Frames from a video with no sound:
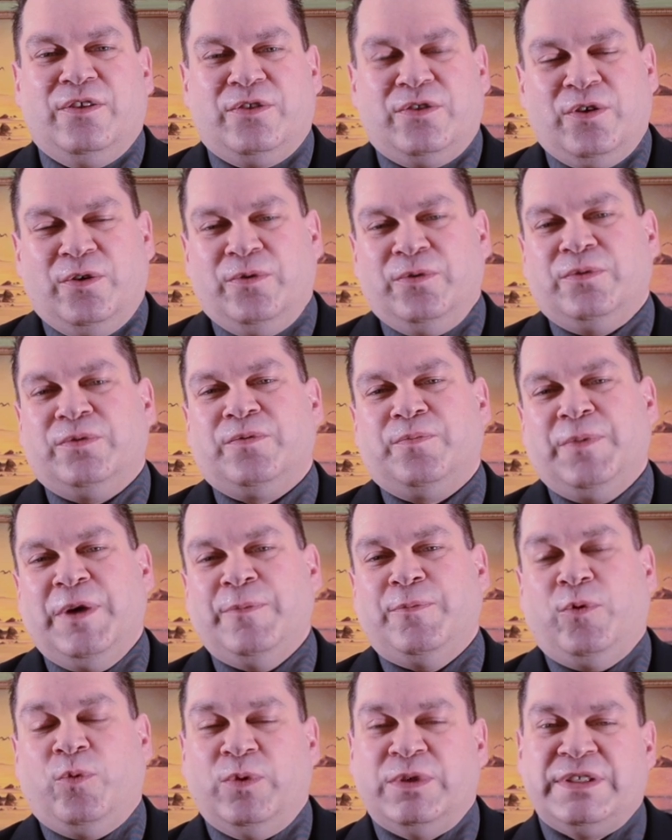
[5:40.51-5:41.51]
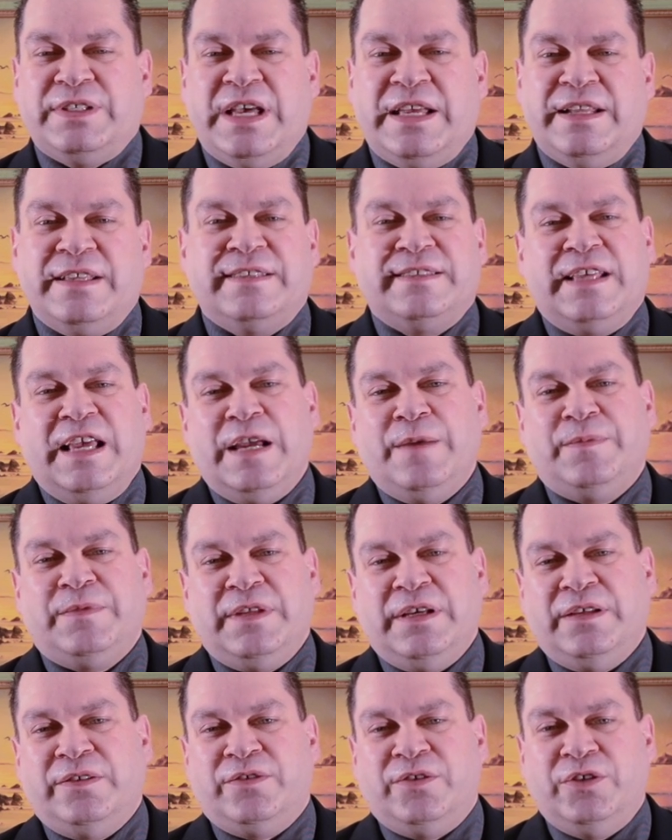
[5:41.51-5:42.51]
Those people would say the same
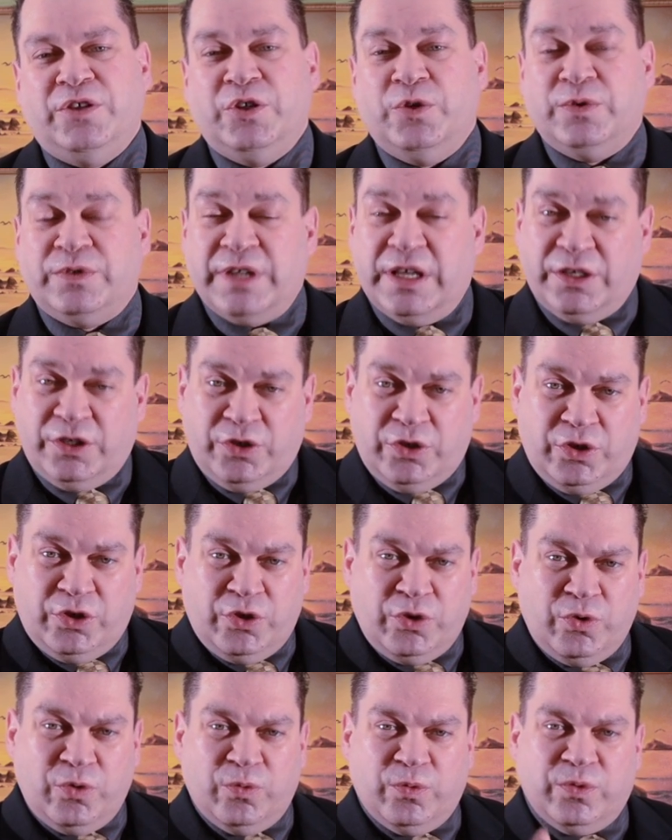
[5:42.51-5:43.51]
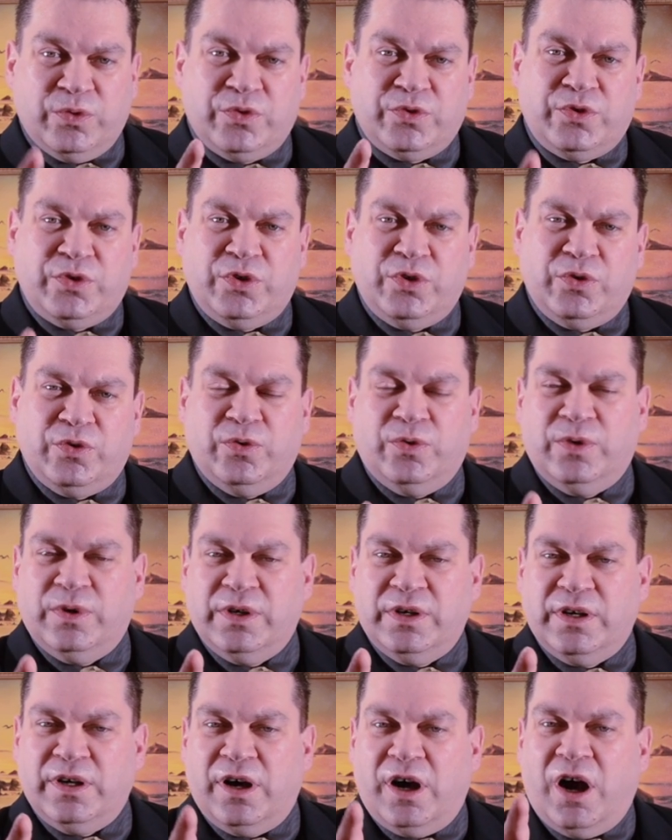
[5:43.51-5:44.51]
thing to you, is that you too
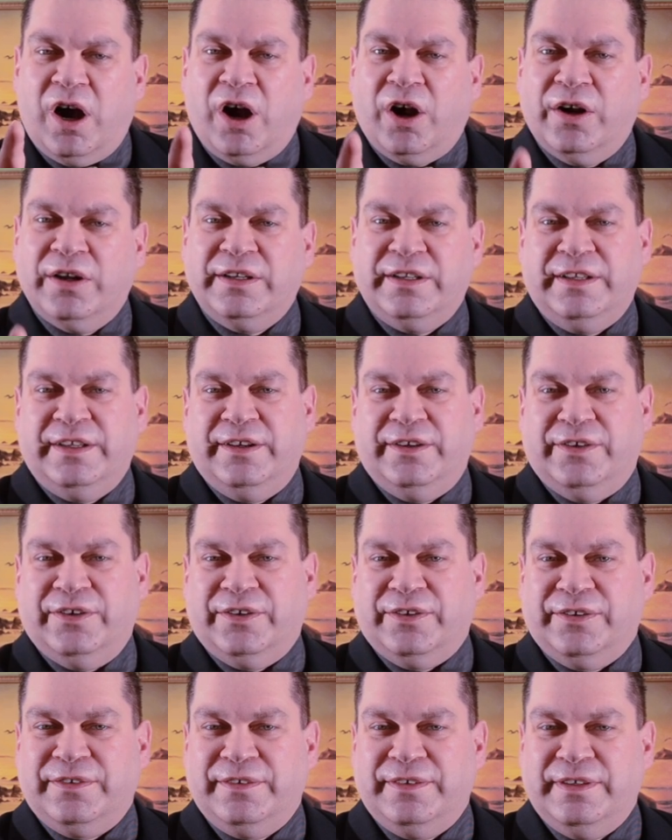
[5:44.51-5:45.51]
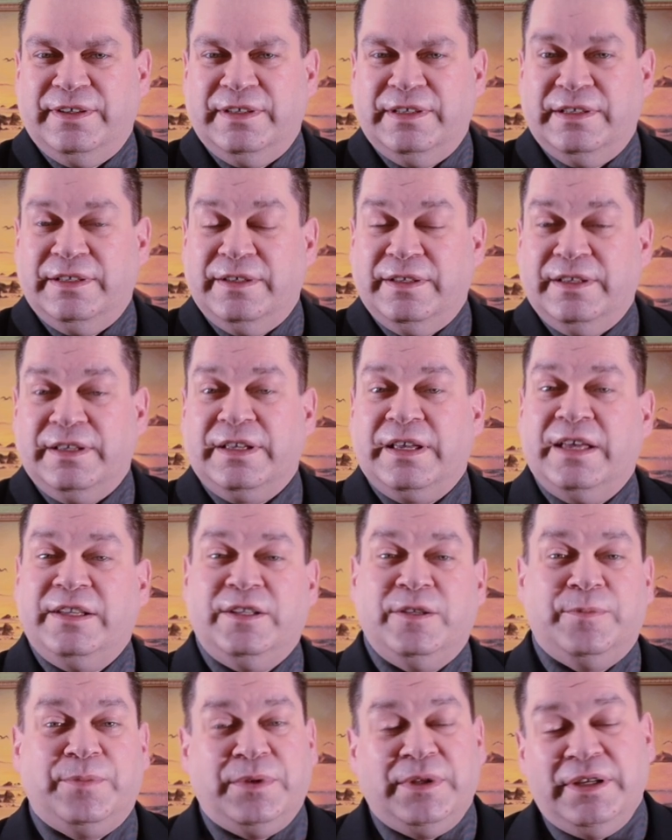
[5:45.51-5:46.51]
are an eagle. Can
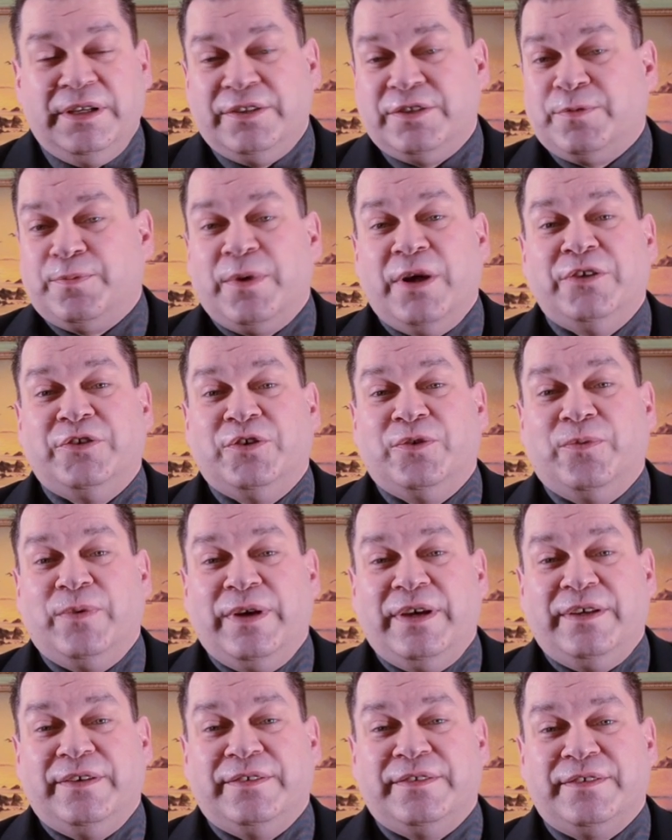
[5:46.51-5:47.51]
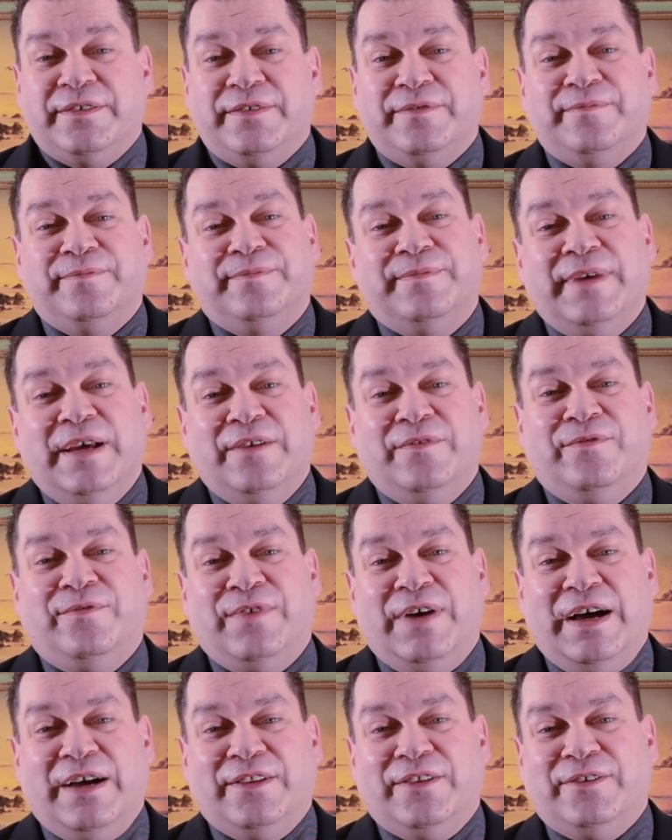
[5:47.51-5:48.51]
you please spread your wings and
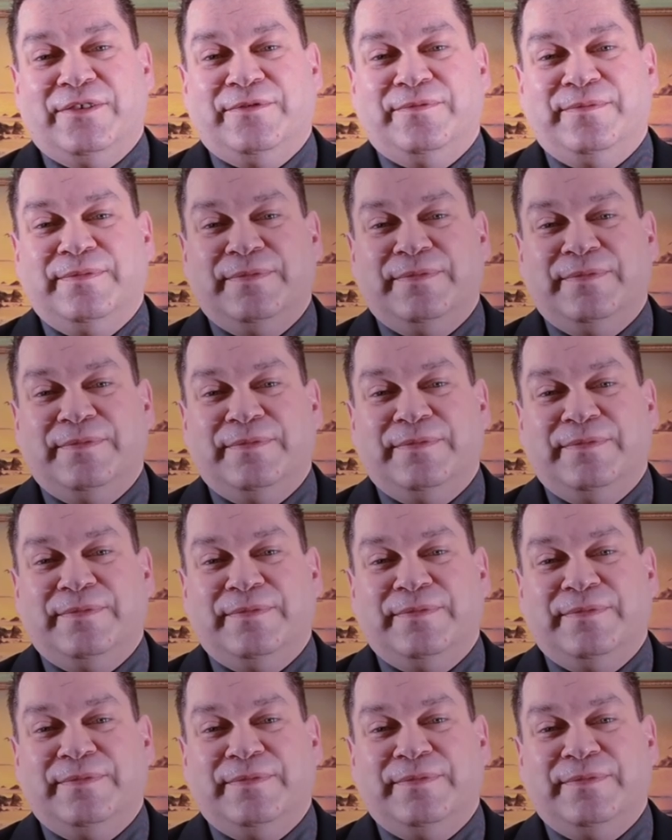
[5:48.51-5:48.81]
follow?